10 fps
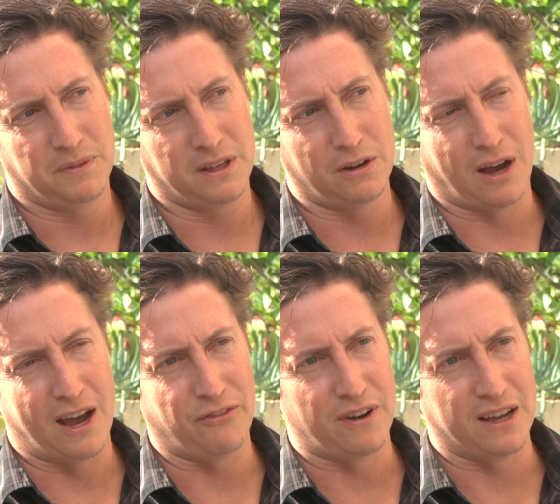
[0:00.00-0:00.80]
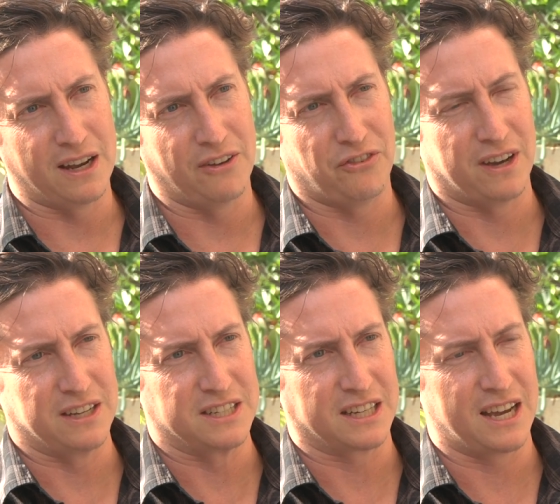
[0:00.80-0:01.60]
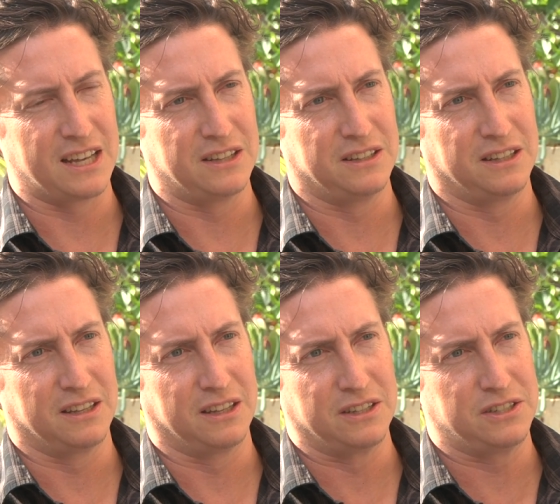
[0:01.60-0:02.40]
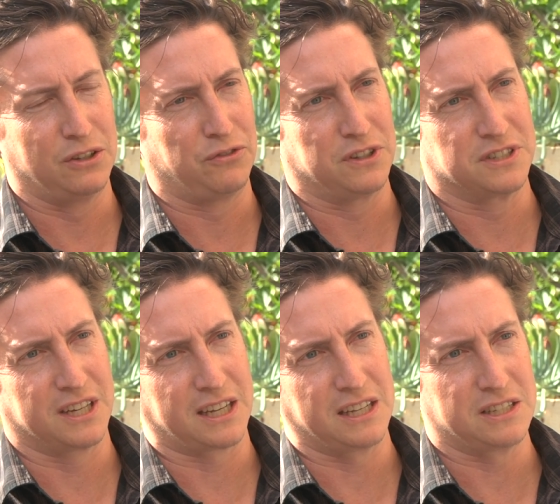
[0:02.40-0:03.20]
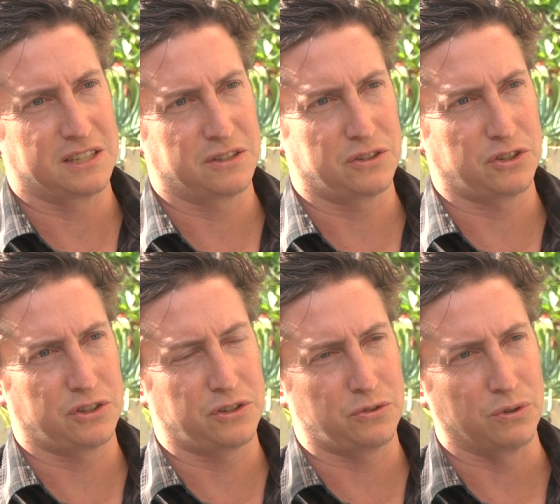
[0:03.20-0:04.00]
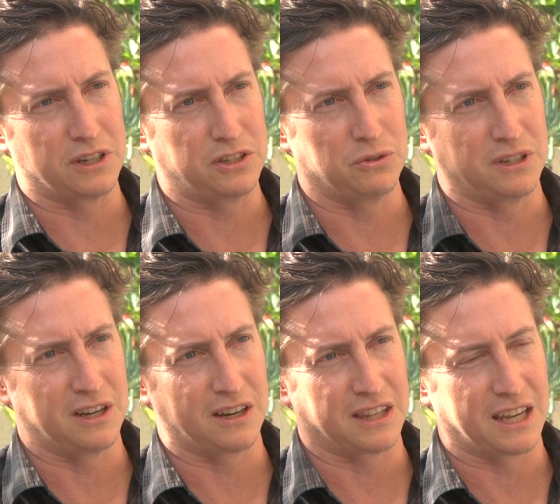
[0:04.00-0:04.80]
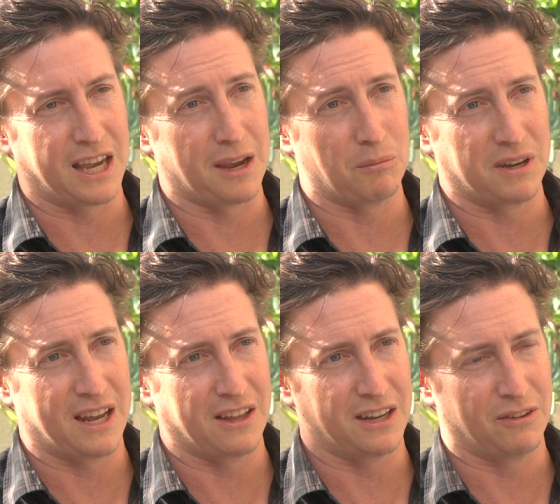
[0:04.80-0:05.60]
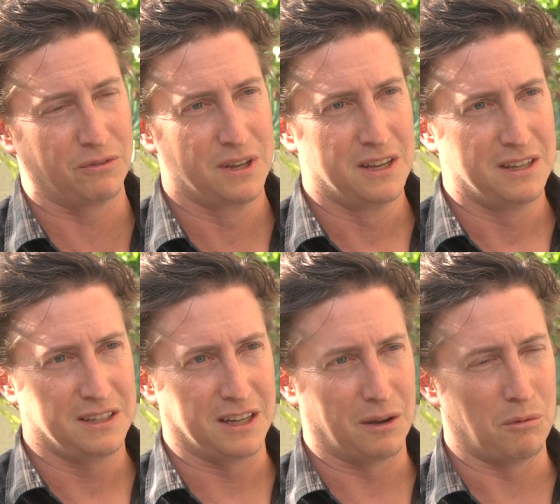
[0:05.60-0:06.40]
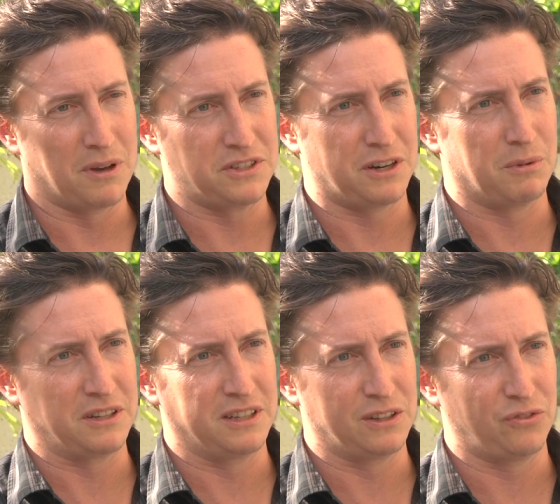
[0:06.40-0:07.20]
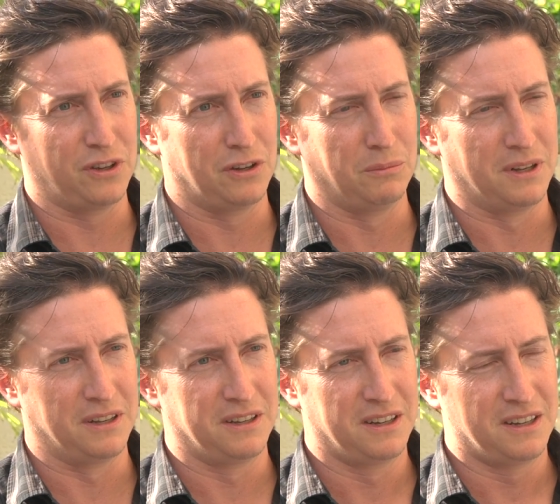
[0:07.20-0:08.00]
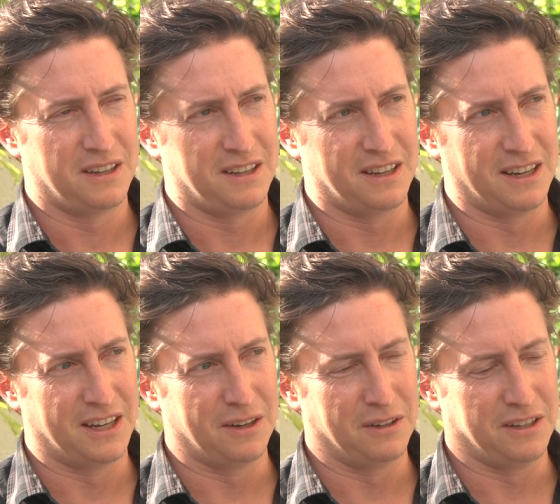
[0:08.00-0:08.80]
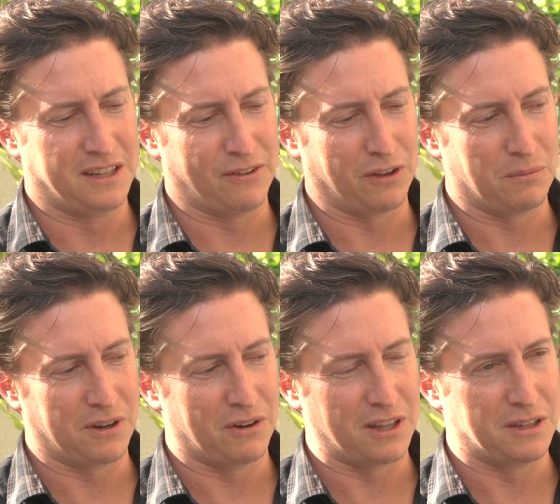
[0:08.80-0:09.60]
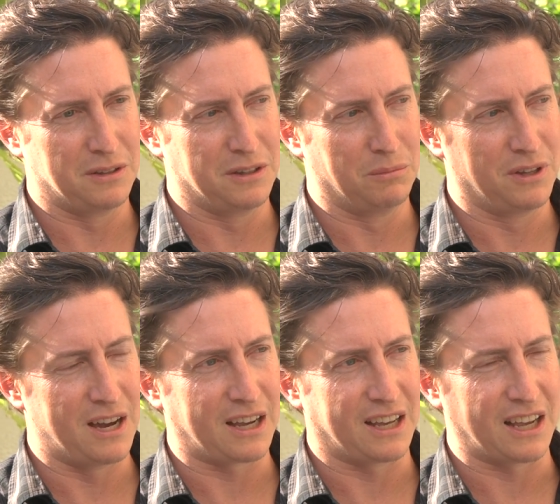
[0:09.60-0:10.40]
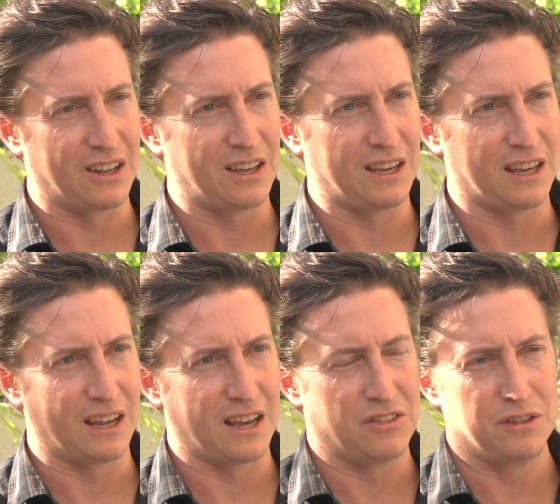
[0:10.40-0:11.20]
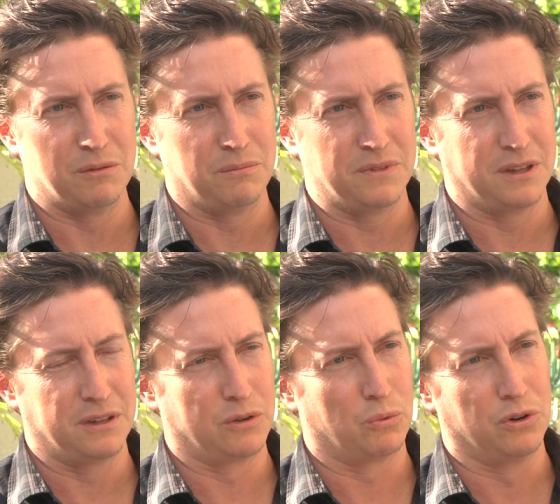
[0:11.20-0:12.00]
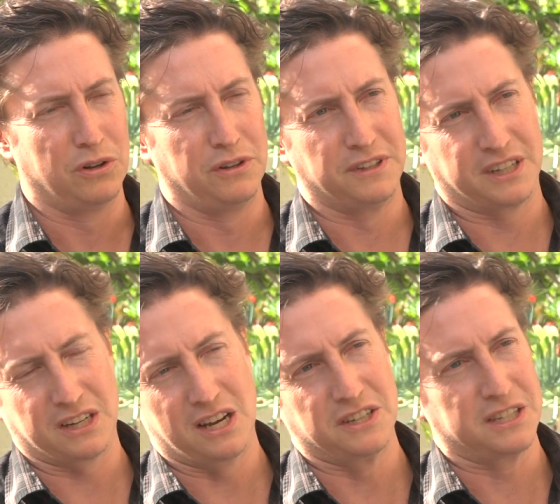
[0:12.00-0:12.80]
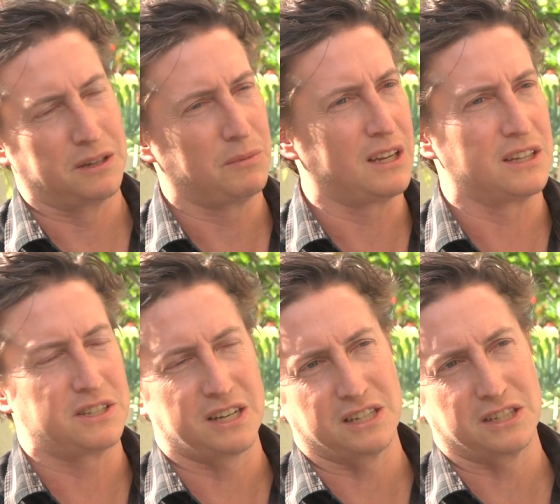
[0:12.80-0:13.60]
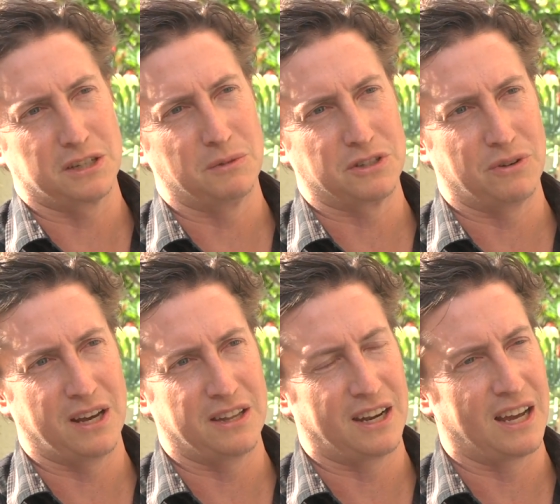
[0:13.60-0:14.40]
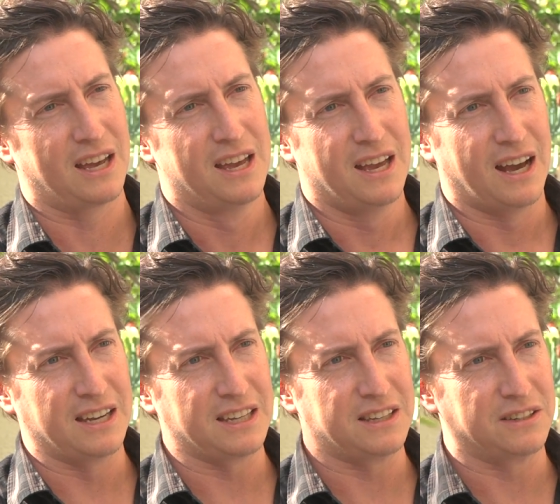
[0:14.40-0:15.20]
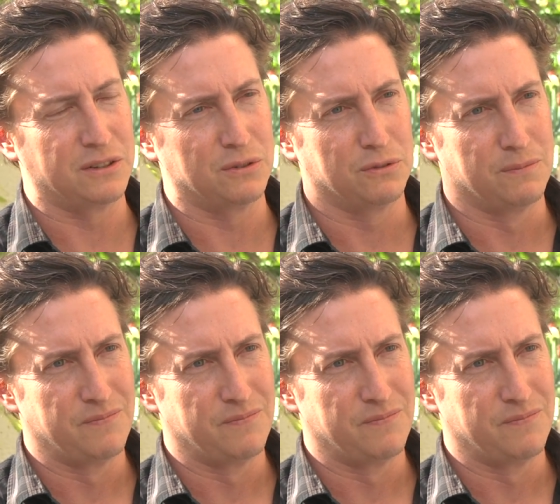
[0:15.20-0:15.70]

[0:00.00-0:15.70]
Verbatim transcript: you know, I find I find as a guy that, that still feels like he's twenty-two and young in the game, but now that I've, you know, I'm about to start my tenth film and uh, definitely been around the, the block, like, I, and the, the, the world and technology and media is changing so much around it that I, I need to...